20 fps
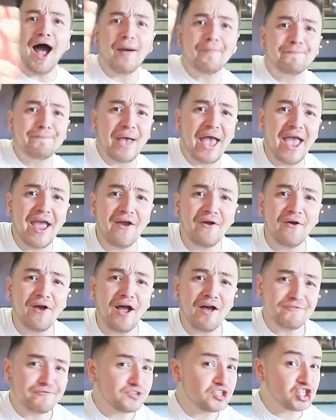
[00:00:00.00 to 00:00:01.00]
a pair
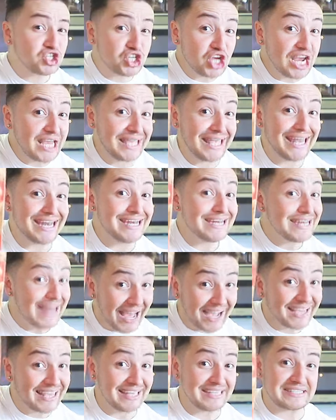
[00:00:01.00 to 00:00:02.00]
of chicken
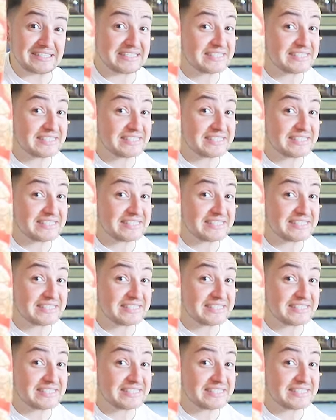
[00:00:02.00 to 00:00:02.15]
nugget